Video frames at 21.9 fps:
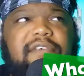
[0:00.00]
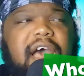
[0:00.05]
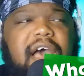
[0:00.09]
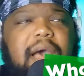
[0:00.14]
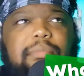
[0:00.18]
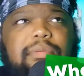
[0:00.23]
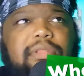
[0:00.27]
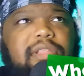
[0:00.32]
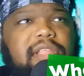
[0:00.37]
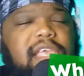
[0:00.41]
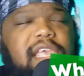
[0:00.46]

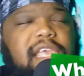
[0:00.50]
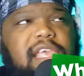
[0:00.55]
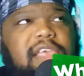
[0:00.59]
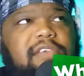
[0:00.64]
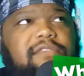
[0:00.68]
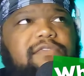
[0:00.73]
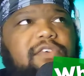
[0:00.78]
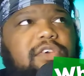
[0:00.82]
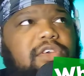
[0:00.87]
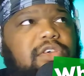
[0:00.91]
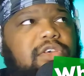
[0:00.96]
I
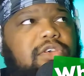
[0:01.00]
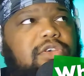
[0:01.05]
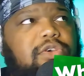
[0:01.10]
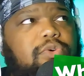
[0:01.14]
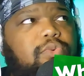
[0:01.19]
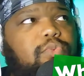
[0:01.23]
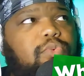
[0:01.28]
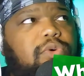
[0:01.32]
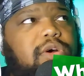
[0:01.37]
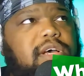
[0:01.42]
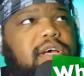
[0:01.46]
believe
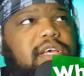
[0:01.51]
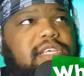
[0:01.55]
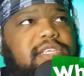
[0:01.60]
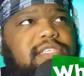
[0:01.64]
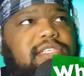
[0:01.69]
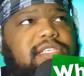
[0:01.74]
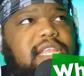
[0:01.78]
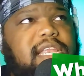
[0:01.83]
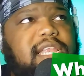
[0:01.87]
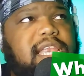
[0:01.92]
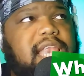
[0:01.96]

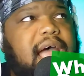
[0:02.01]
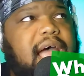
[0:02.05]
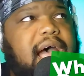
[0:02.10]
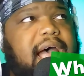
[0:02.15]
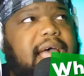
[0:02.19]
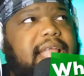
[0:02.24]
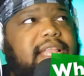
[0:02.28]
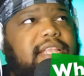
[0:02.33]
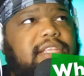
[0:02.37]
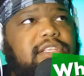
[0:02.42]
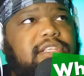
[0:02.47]
was not